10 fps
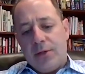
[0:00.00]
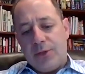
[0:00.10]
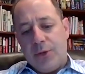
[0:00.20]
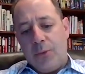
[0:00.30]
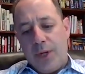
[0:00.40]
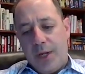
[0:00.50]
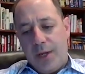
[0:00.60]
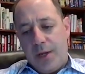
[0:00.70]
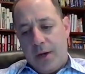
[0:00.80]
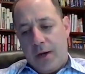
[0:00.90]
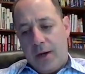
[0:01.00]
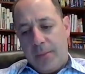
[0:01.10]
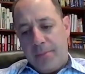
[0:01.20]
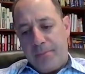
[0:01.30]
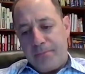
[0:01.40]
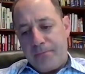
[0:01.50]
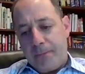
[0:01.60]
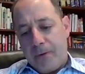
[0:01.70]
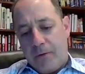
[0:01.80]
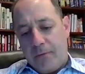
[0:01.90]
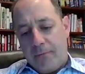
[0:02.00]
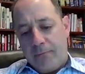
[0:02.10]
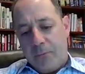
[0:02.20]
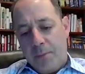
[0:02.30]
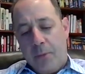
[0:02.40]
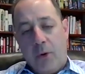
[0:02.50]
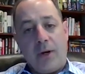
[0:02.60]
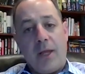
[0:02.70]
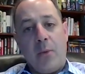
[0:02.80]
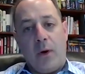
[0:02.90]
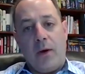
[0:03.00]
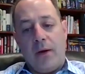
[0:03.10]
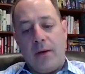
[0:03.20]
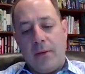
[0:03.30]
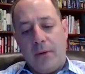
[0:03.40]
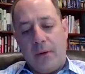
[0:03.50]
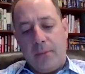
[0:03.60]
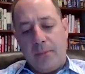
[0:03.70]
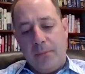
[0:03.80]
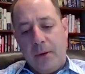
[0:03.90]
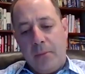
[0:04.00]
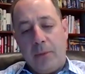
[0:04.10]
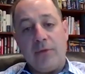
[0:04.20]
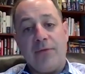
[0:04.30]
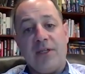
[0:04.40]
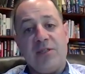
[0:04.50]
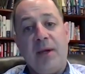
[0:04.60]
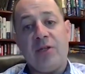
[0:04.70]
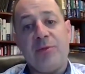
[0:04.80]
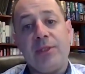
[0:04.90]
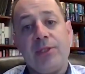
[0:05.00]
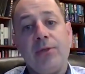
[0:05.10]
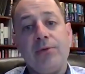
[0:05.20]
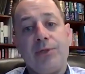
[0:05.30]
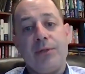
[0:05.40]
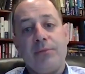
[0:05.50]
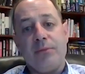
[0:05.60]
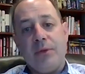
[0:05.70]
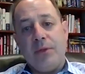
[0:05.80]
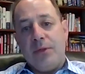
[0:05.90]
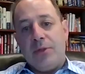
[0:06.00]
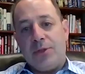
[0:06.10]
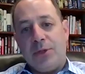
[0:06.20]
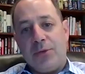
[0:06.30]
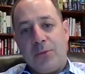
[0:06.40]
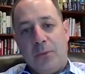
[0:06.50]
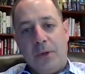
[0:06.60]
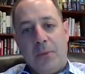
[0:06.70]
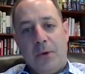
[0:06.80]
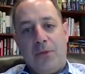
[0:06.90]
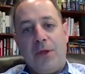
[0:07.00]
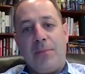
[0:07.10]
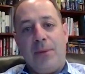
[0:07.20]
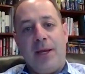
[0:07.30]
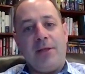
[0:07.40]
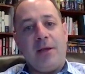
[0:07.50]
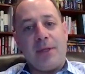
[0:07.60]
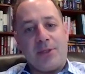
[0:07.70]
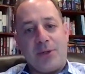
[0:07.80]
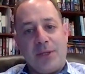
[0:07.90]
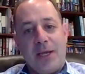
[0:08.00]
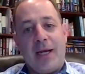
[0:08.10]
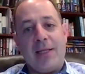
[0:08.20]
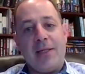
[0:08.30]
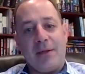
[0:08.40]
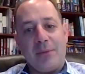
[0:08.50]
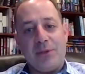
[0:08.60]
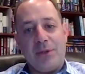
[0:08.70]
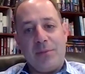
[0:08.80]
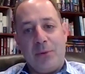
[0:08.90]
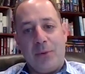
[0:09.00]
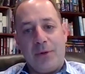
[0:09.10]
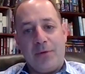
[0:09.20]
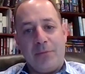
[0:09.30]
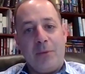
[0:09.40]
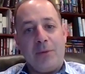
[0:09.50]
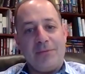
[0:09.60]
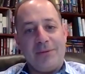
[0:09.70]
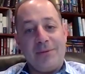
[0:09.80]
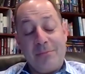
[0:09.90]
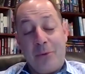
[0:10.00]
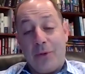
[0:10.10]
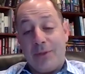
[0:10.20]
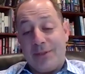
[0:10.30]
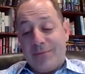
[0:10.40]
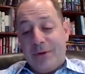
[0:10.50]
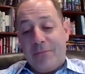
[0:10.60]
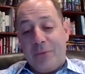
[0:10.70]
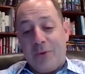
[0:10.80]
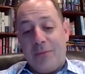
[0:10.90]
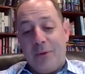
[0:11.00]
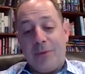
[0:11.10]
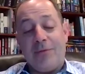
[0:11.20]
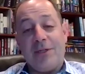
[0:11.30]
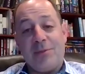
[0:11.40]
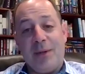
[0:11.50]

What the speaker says: So we bought a mobile device management solution. So one thing the pandemic certainly highlighted was the importance of mobile device